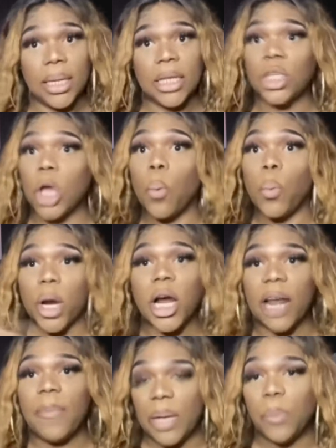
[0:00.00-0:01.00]
So we're
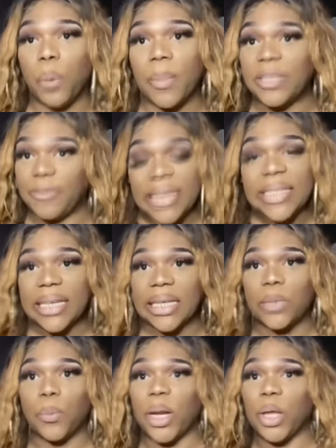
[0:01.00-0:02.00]
gonna be in women's
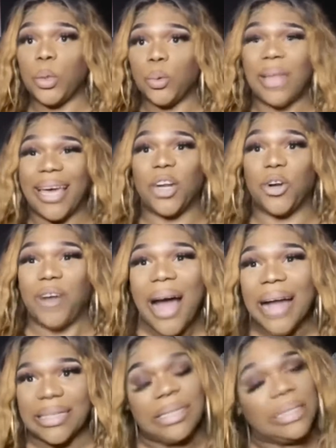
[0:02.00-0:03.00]
spaces, whether you like it or
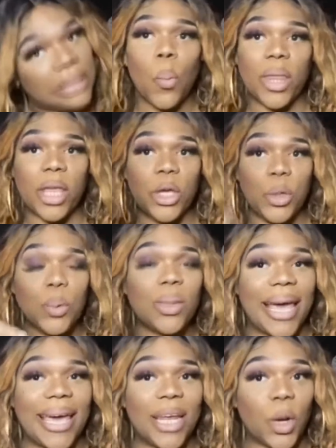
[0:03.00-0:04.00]
not. Whether you
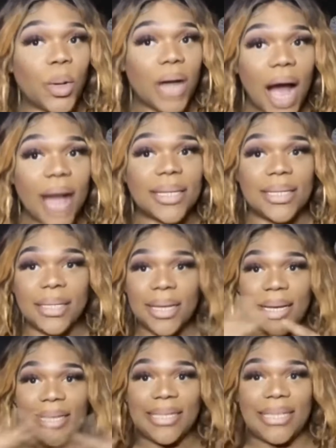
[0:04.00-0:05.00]
like it or not,
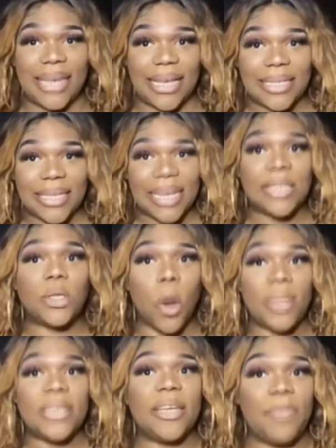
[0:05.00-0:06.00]
cis is
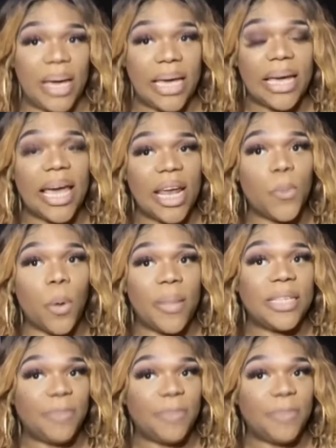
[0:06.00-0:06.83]
going to be in women's